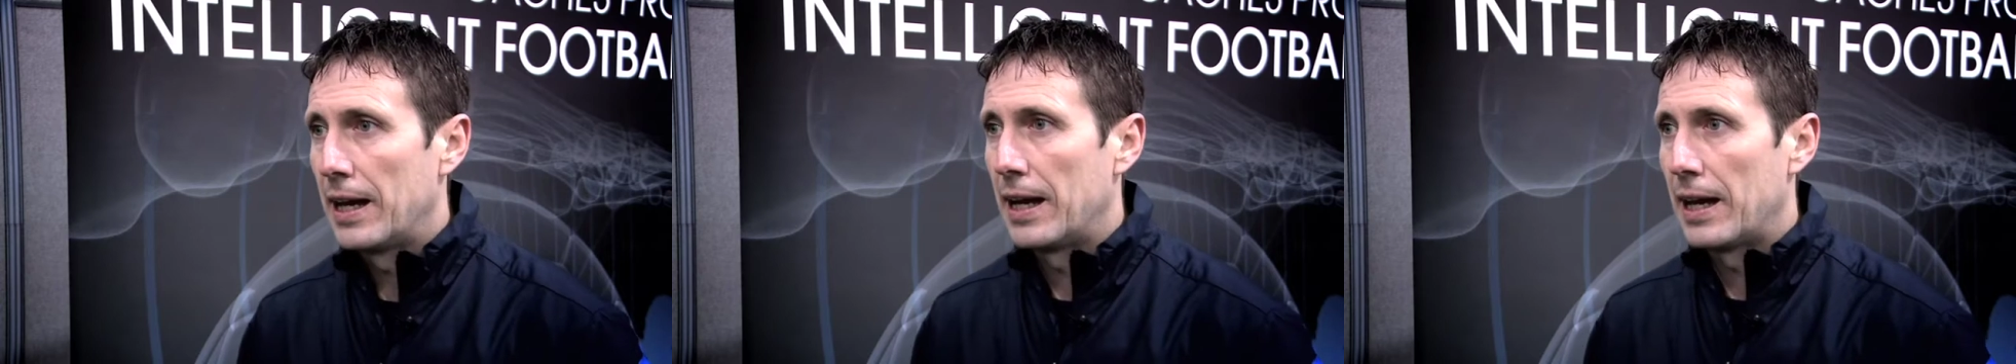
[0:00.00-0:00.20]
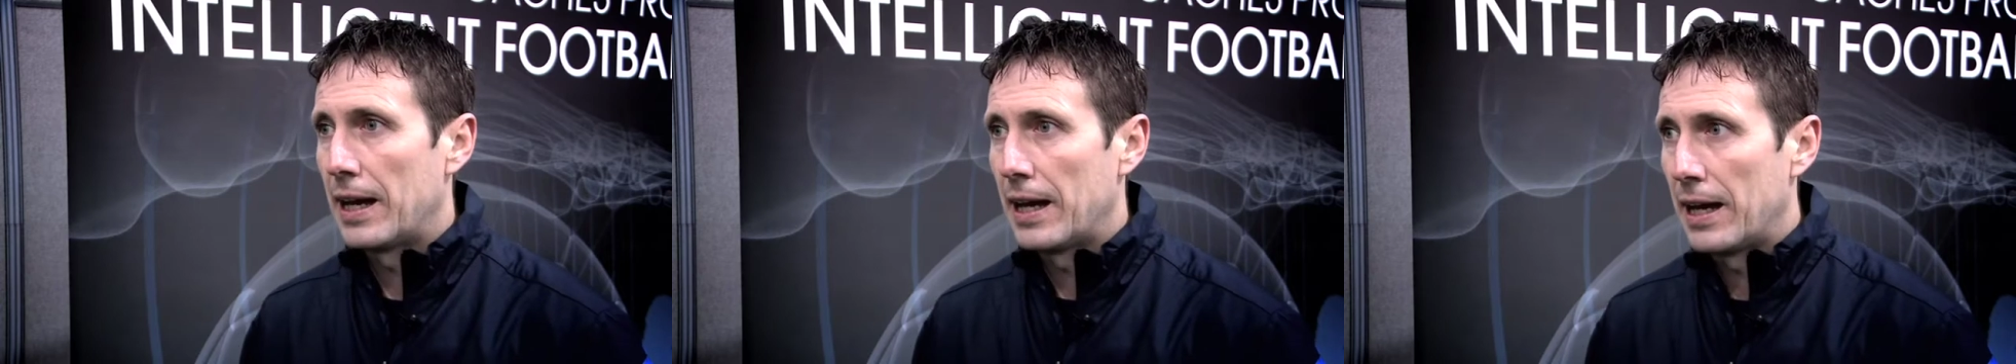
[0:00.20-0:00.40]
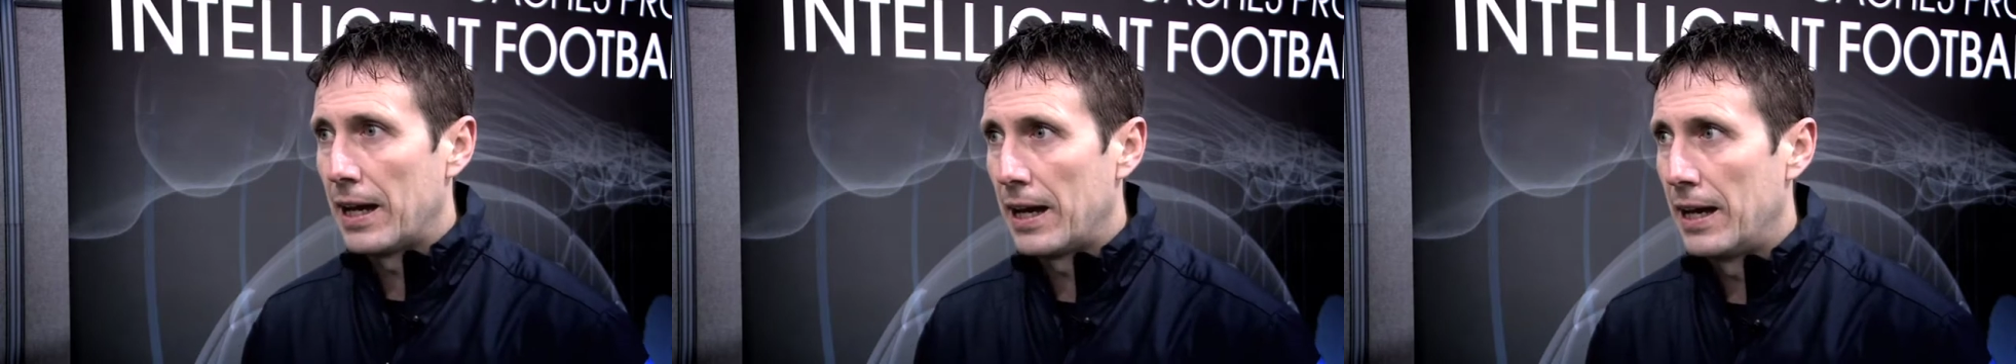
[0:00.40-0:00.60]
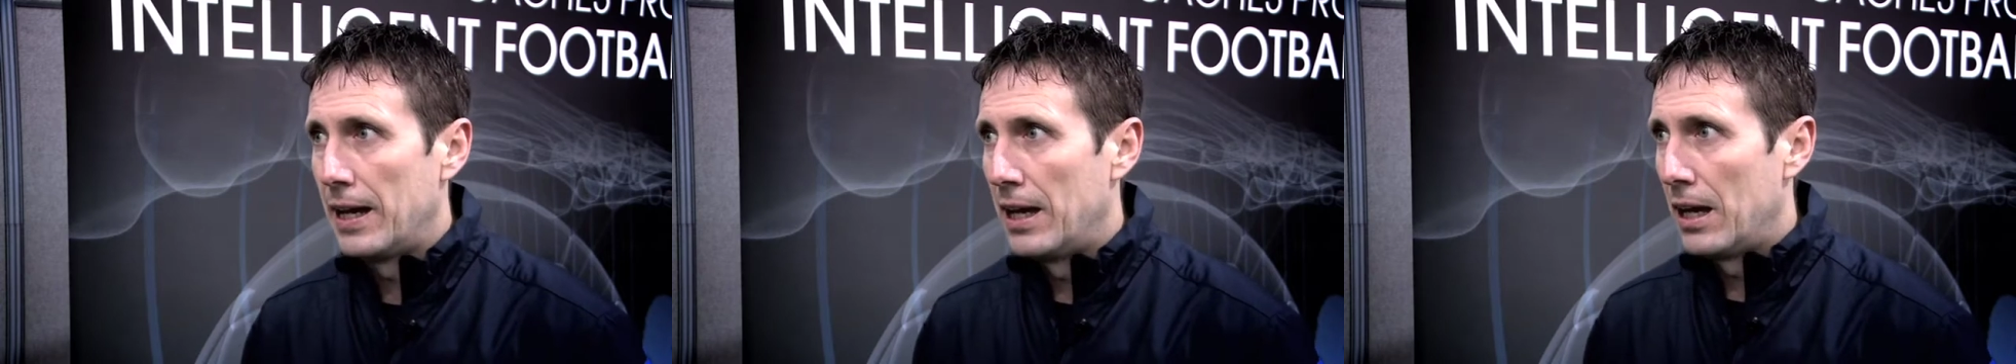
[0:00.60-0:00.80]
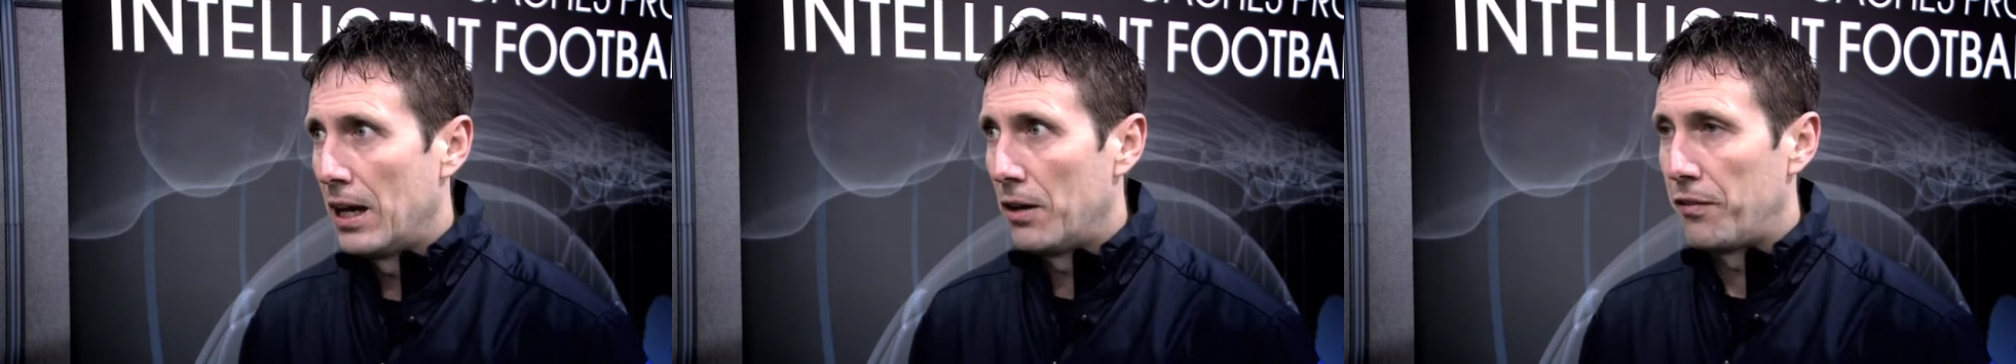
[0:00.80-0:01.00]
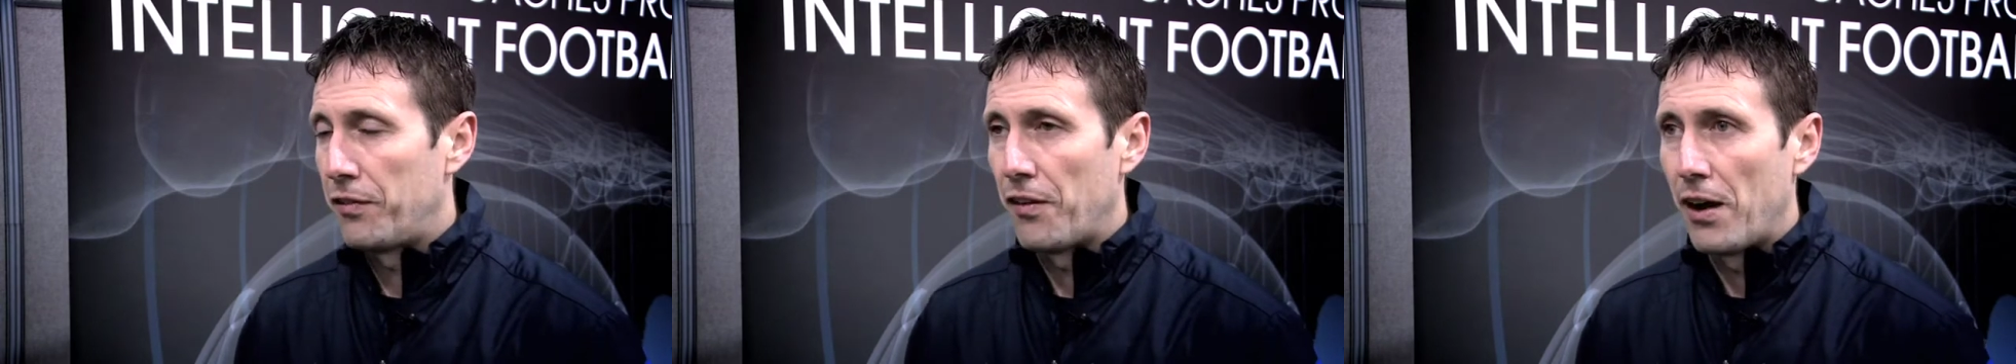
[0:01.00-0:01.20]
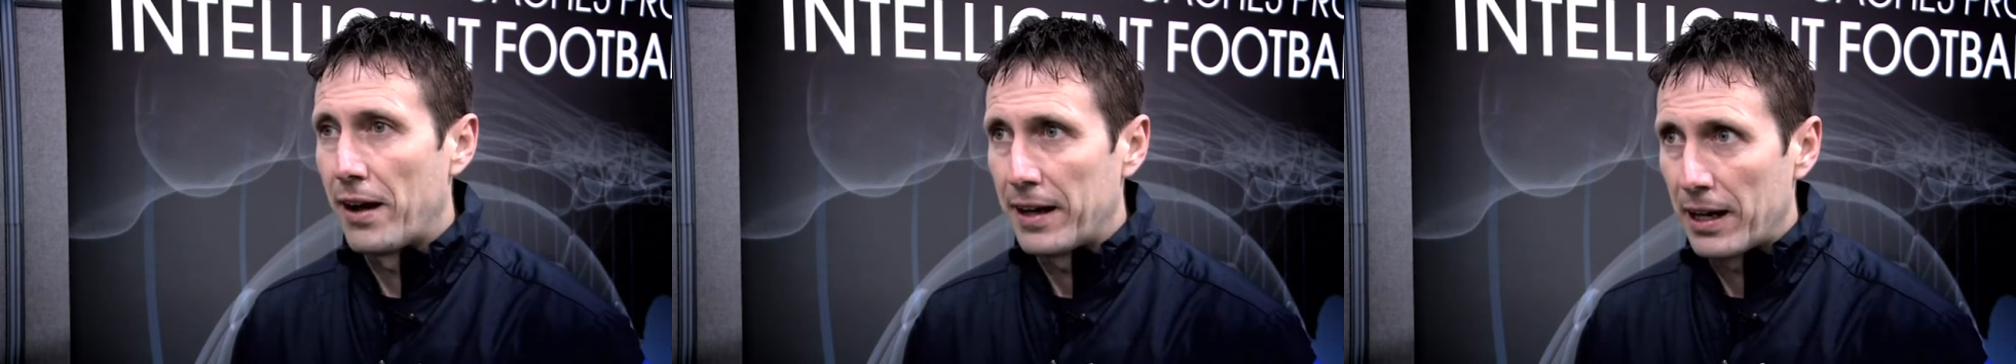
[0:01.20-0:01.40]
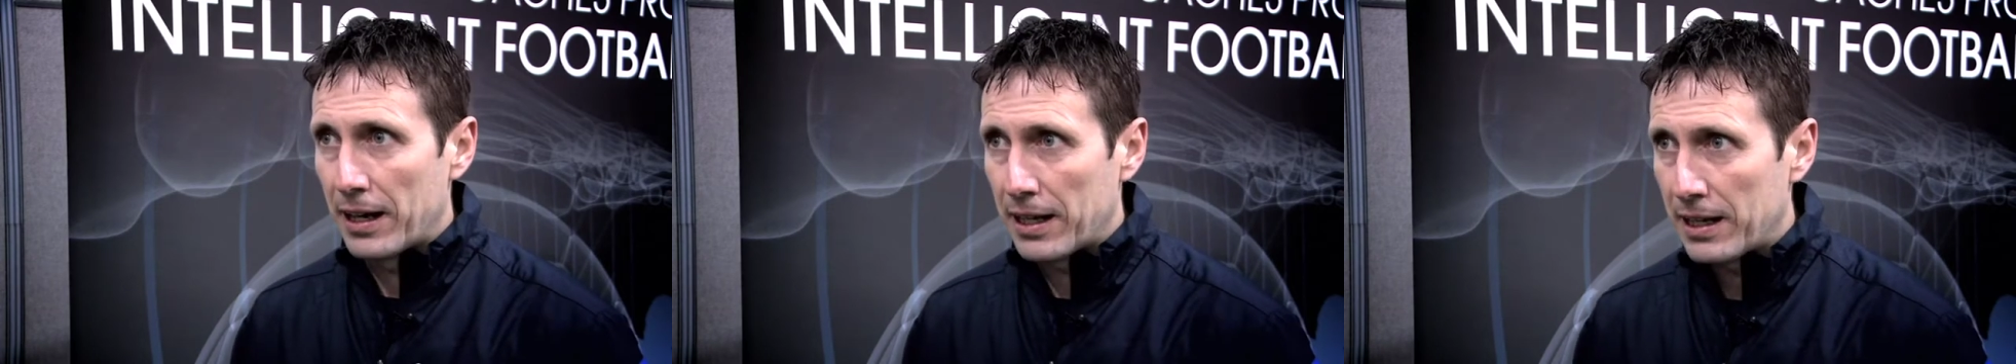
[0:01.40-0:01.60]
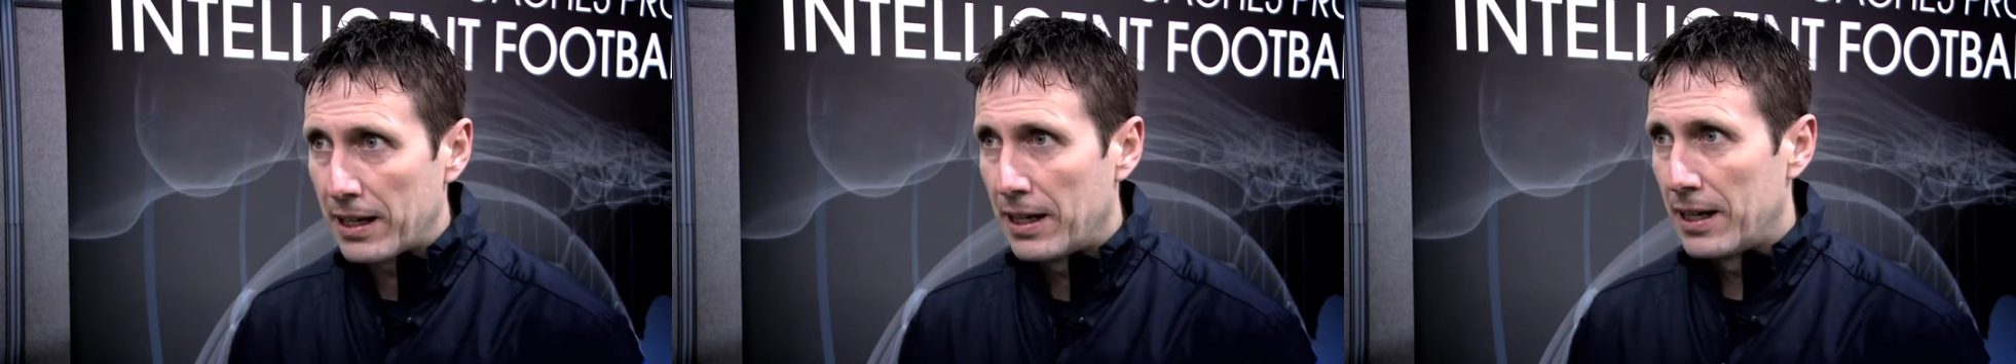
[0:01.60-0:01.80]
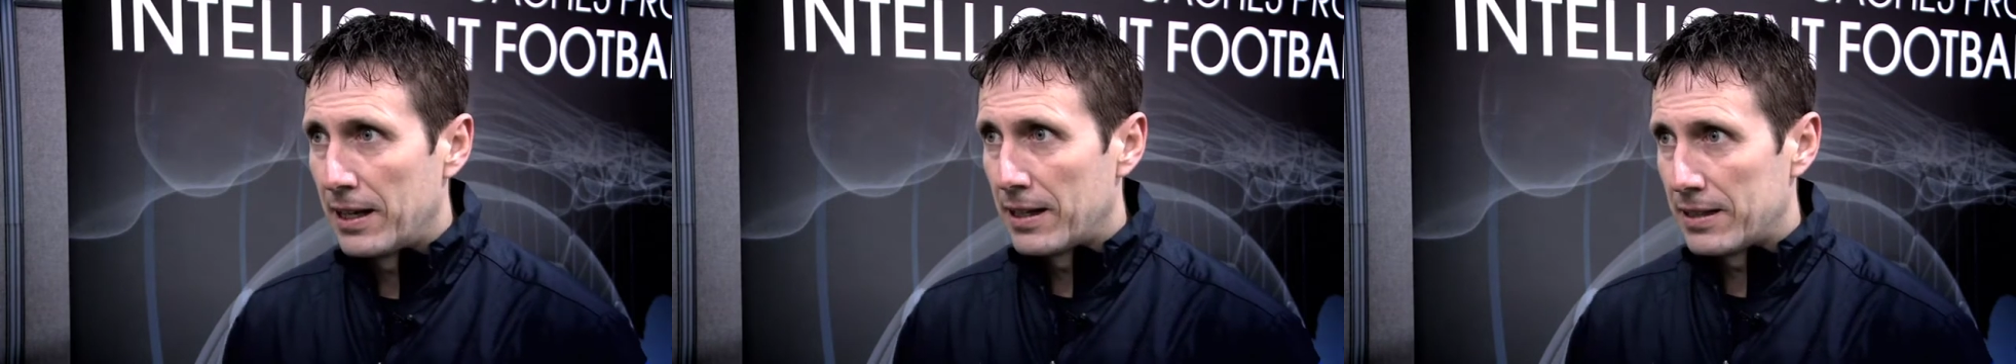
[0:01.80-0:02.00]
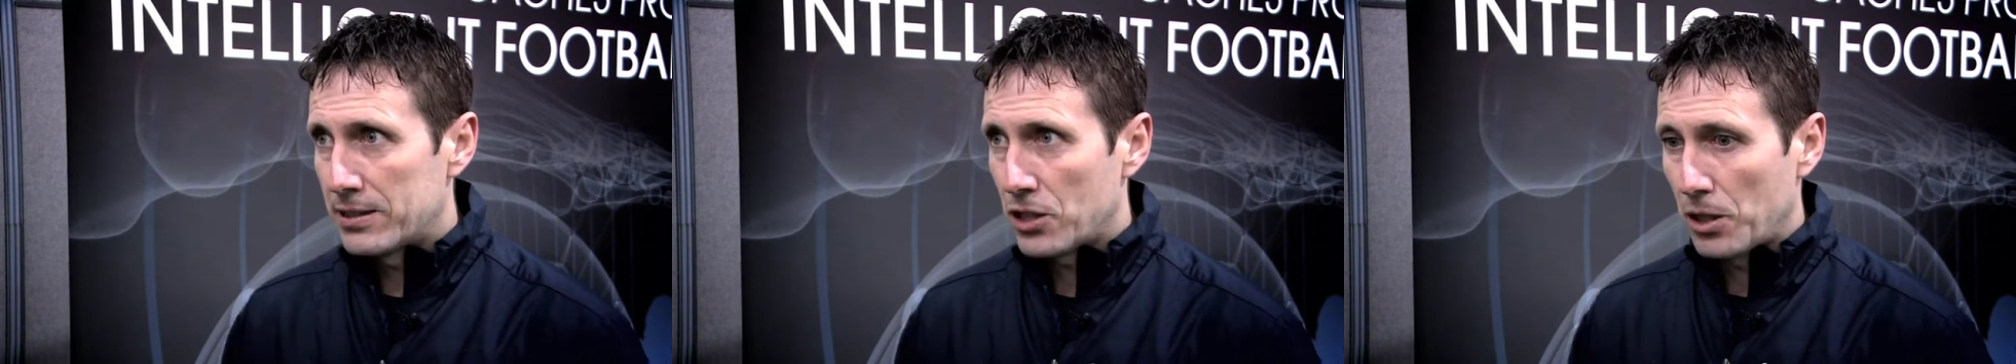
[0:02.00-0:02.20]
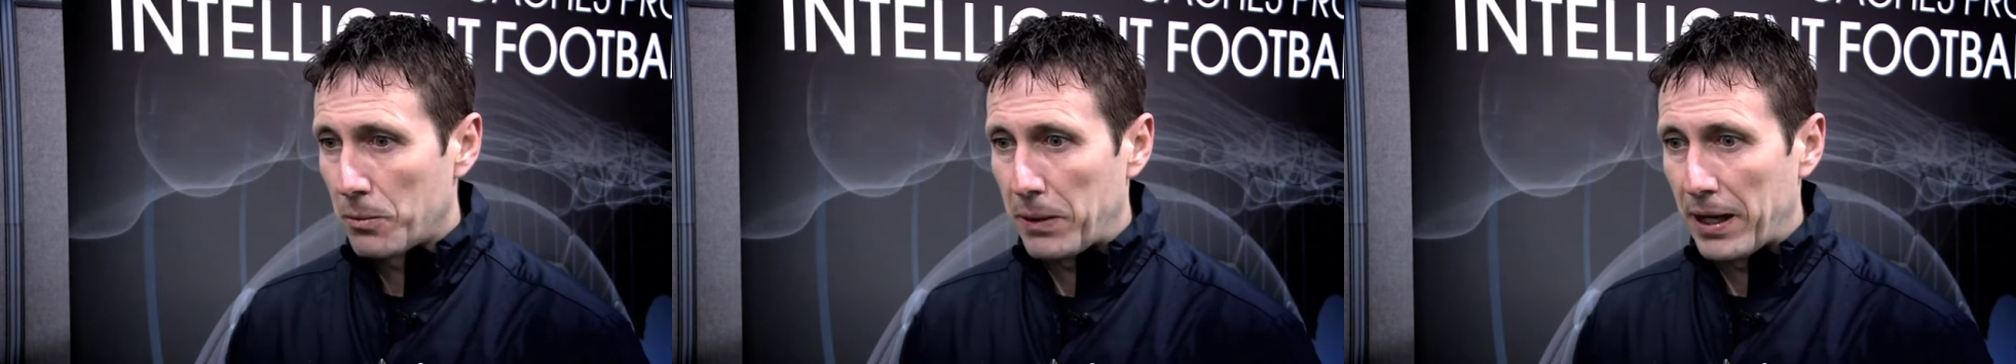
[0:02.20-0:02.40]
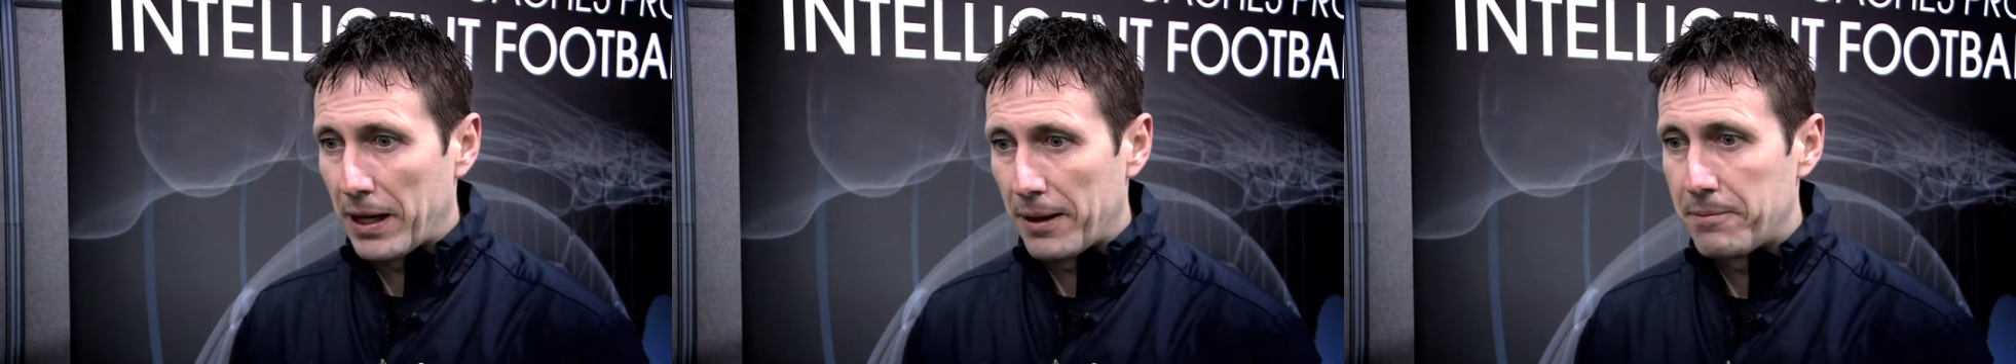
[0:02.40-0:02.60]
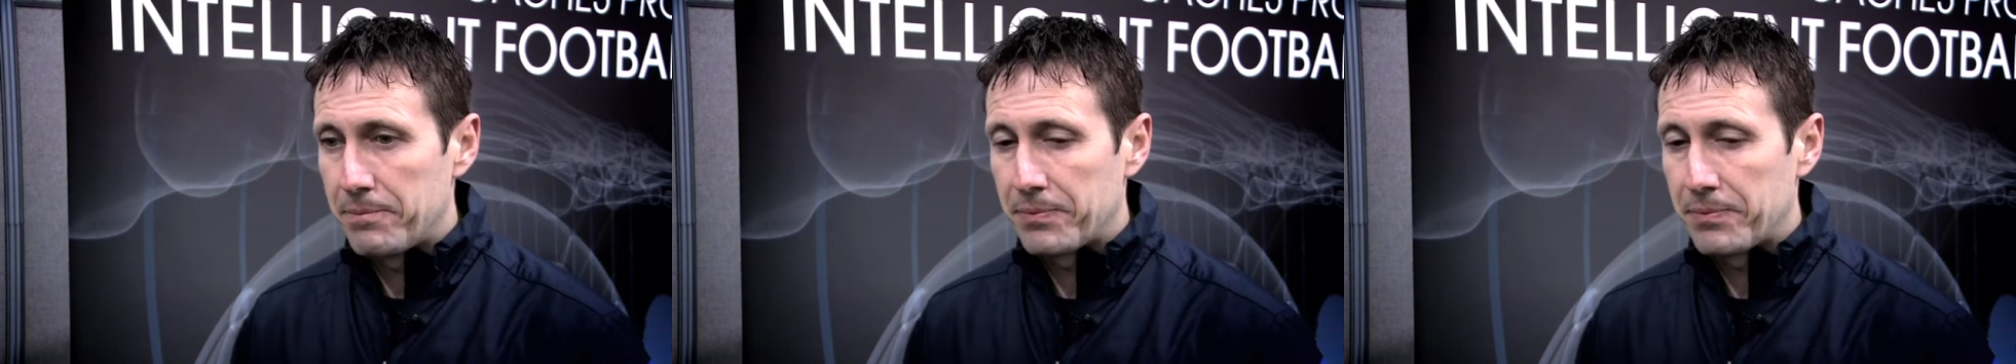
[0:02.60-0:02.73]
And finally, there's got to be a